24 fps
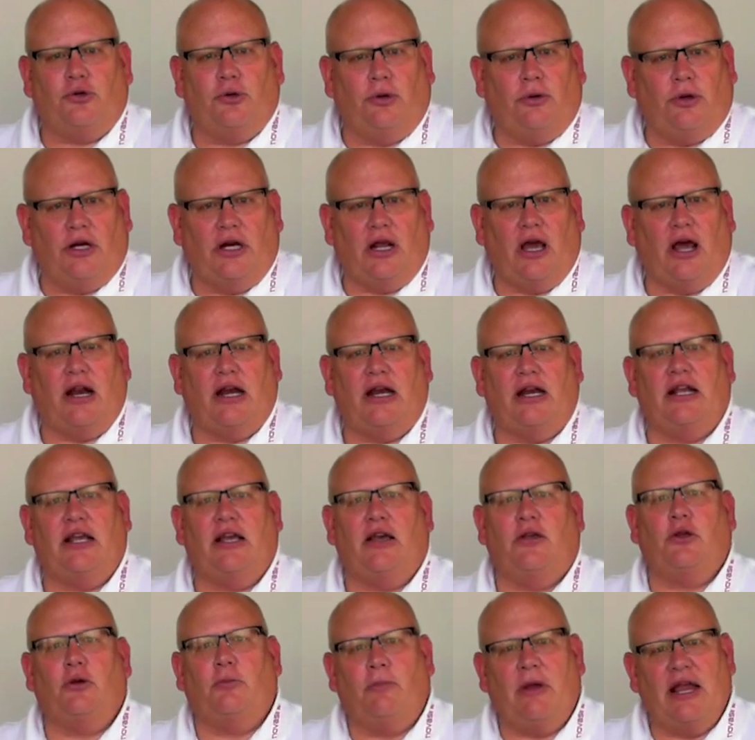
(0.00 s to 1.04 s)
really not
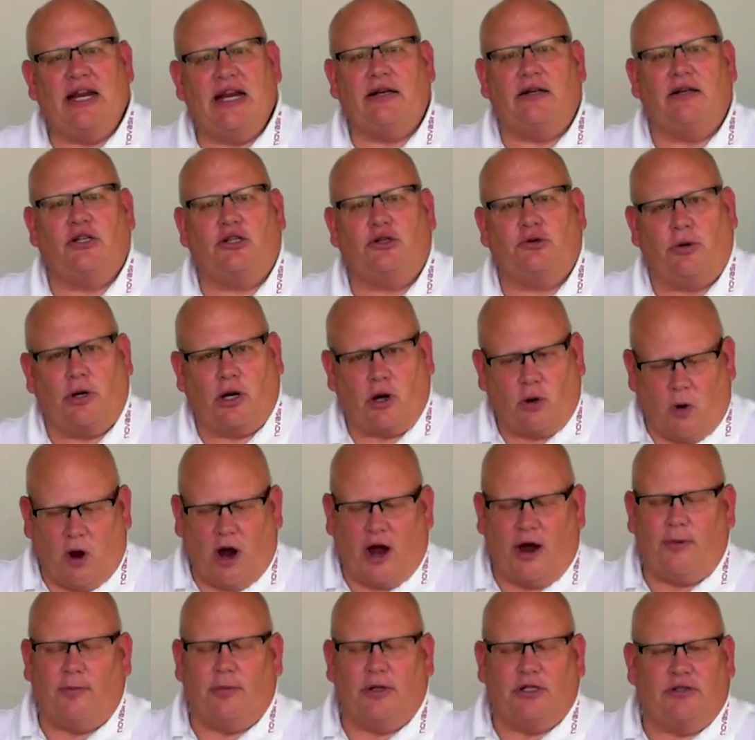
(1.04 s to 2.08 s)
any other maintenance
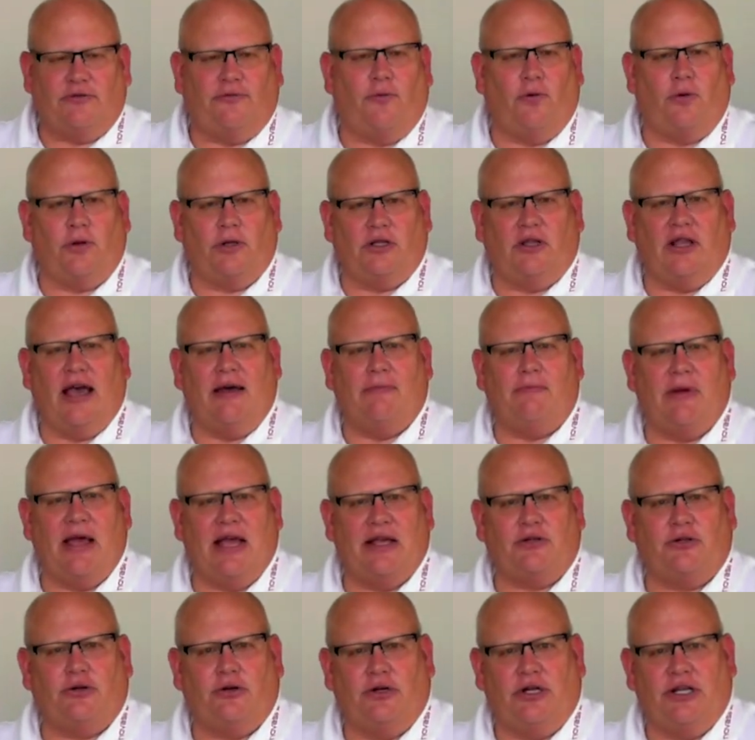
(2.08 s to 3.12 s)
requirements for the
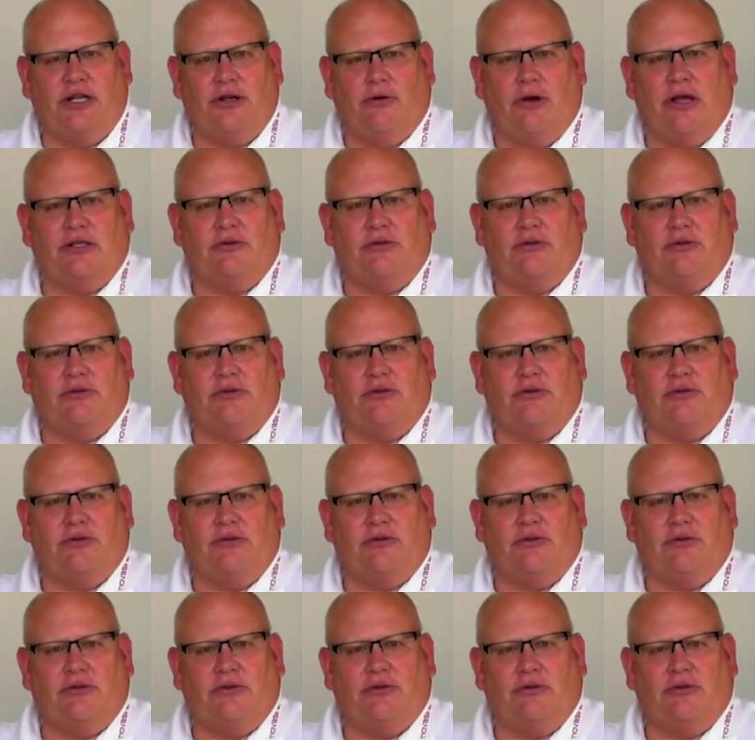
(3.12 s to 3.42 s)
LabMaster Neo.